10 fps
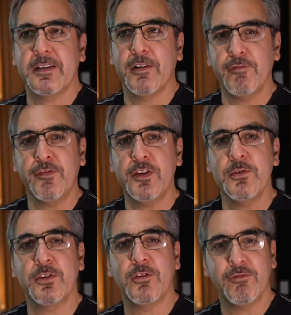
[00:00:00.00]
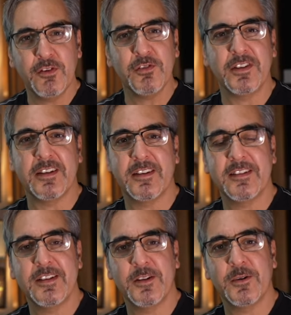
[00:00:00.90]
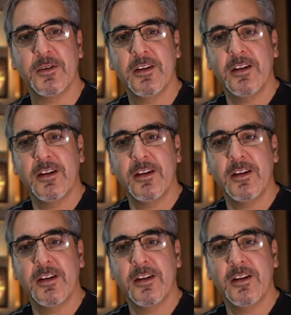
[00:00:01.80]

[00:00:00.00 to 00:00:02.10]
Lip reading: confusing, you know.